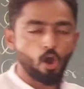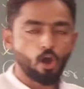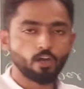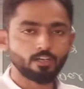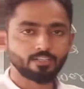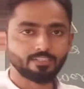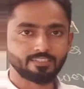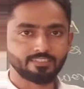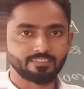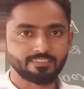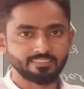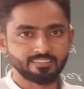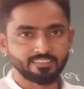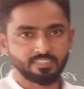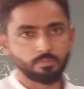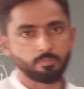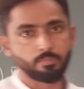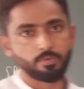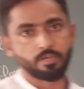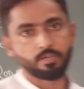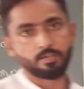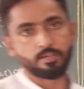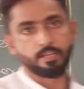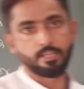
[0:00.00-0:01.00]
hot
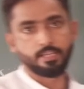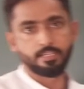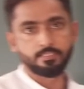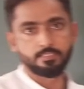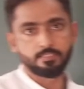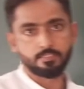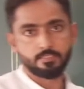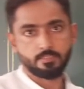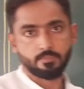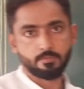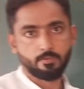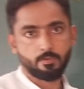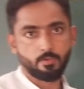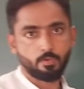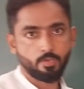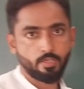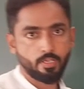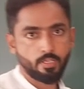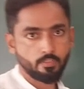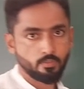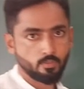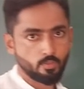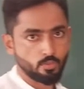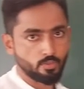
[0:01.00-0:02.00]
summer days.
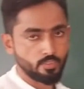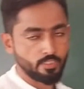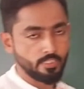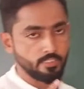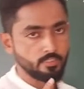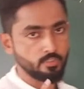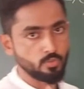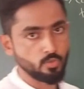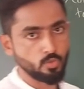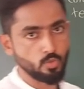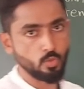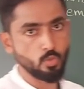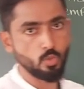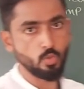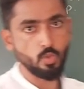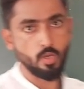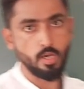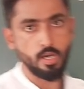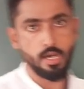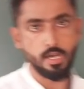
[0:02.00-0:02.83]
Okay, so these two